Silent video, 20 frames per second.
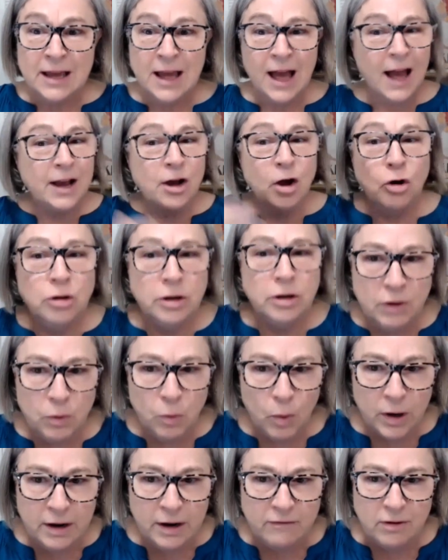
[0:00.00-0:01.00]
I called every
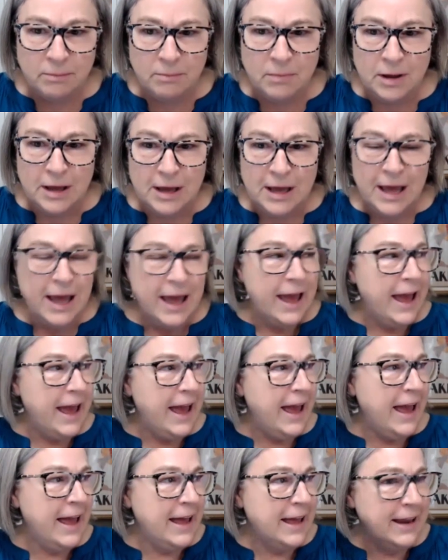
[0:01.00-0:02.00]
one of them.
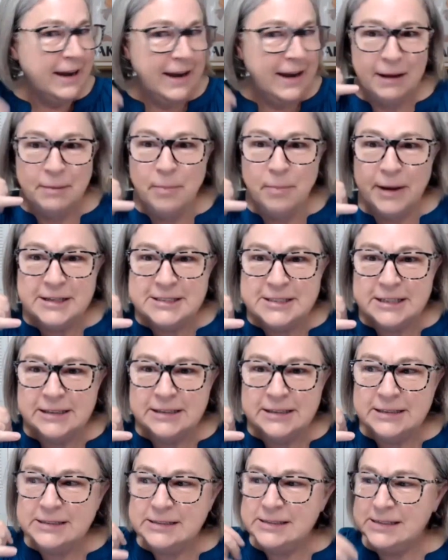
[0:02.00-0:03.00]
And I
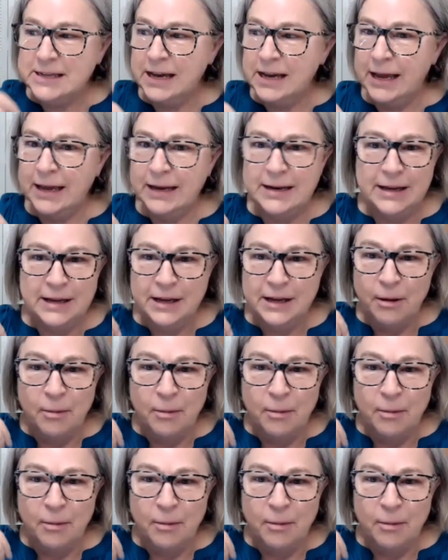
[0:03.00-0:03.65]
basically said,